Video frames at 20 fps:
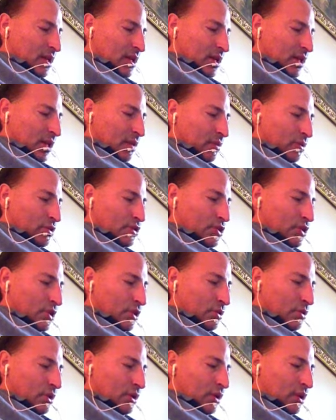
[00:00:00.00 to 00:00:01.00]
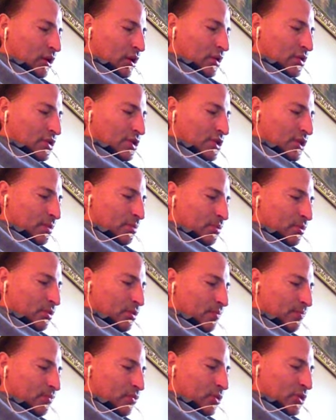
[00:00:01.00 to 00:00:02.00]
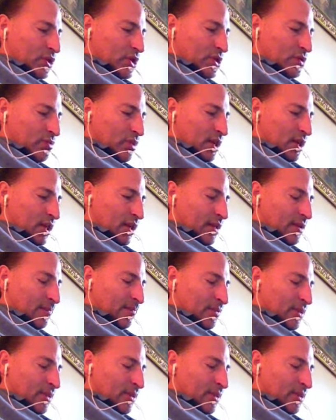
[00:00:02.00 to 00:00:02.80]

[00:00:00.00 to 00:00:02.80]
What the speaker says: He will show you a large supper room, which is ready.